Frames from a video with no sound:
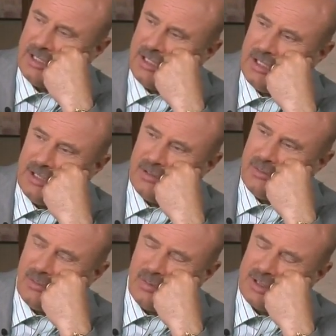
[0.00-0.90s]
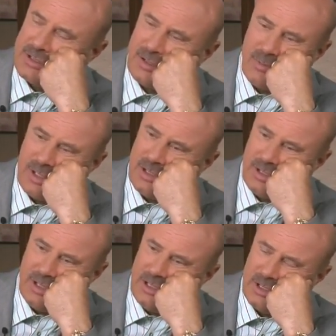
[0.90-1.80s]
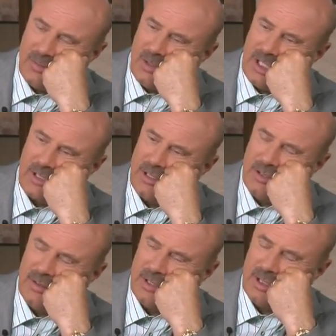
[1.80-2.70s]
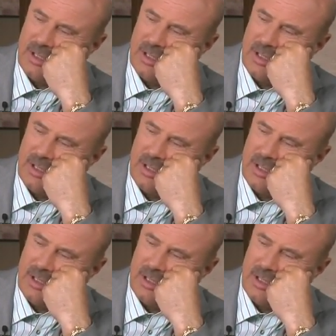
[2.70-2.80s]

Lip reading: Mm-hmm. What's going on here? Why are you doing